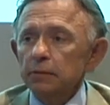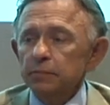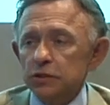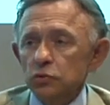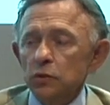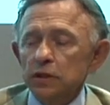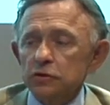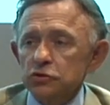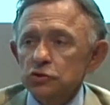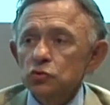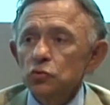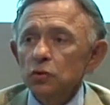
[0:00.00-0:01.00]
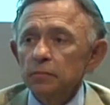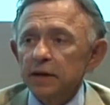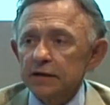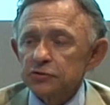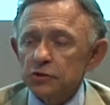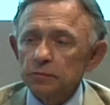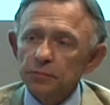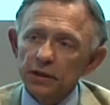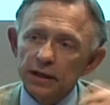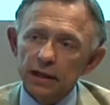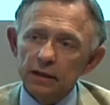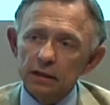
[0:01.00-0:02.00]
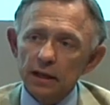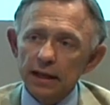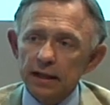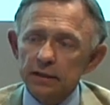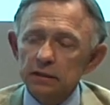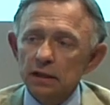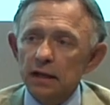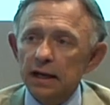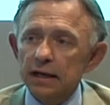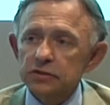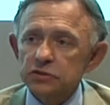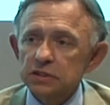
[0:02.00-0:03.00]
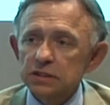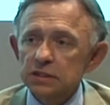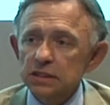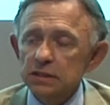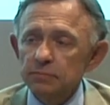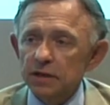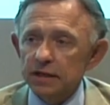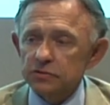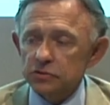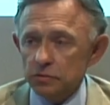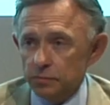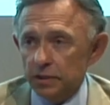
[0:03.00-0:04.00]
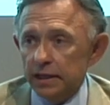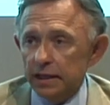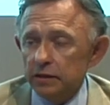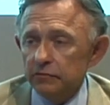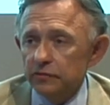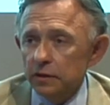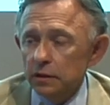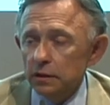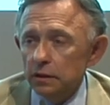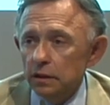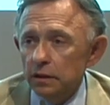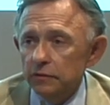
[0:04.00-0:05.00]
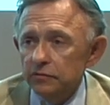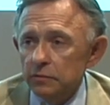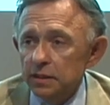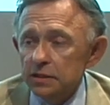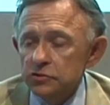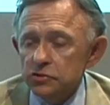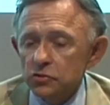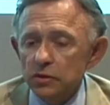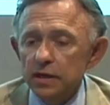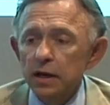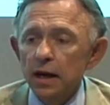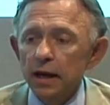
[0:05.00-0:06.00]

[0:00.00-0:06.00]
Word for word: between the school master plan and the ICT master plan of the, of the ministry.